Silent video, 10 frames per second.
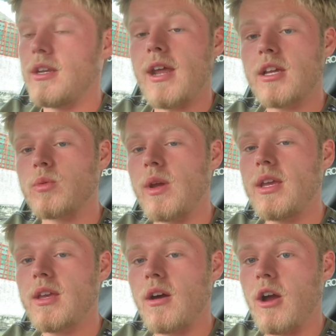Next
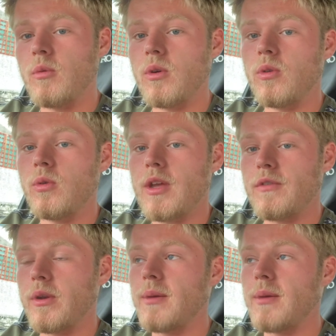week, I will give you an